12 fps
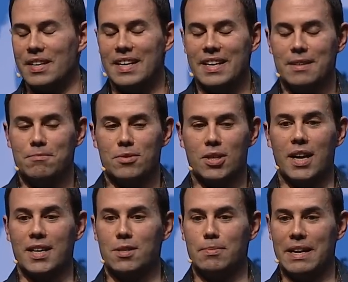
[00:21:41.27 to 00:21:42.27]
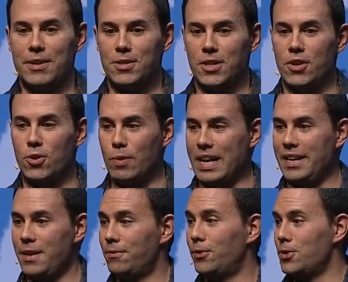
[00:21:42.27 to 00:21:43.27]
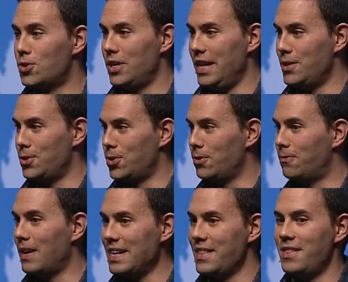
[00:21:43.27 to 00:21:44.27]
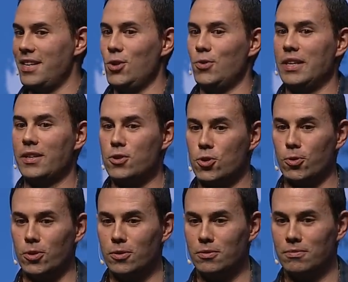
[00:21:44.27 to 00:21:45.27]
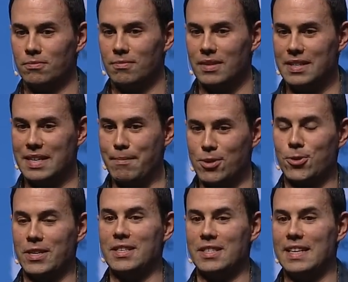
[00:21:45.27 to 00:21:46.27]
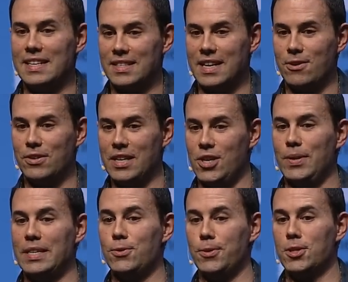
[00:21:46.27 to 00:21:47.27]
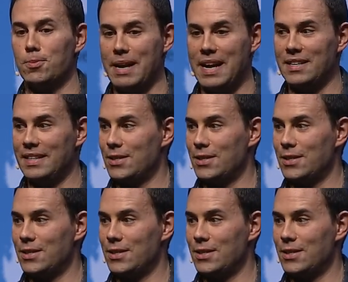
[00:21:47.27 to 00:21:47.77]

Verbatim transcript: uh, talks about is, you know, the way to influence change is sort of find the thing you can control demonstrate success there, and then you get to expand.